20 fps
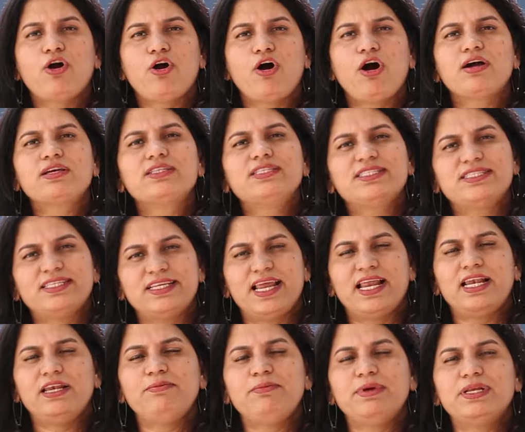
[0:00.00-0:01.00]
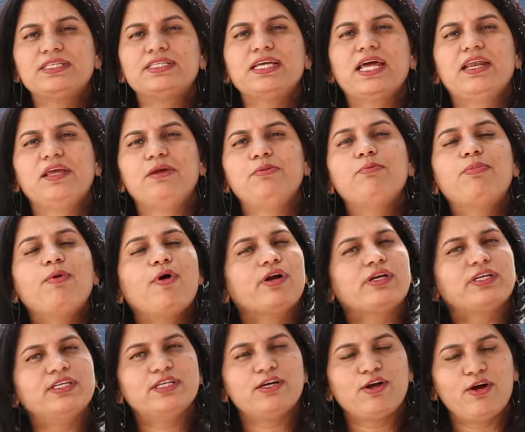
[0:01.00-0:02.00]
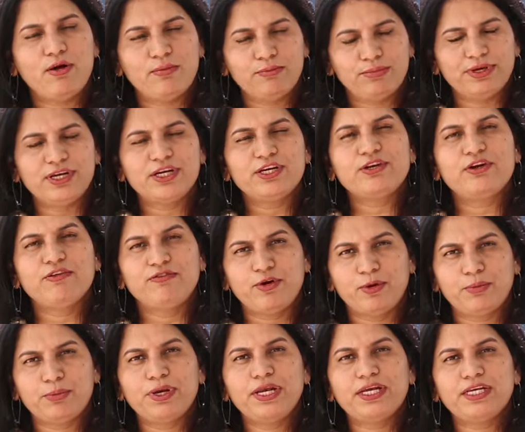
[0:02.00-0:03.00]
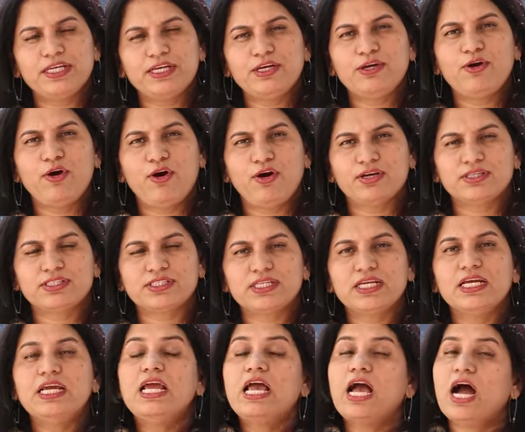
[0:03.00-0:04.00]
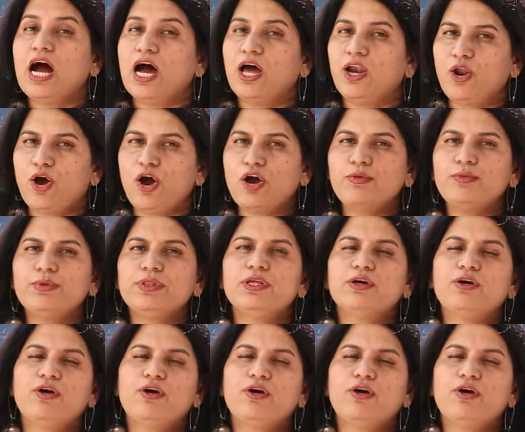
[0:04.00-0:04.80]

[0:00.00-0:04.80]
COGS is an element and an important component of operating cost along with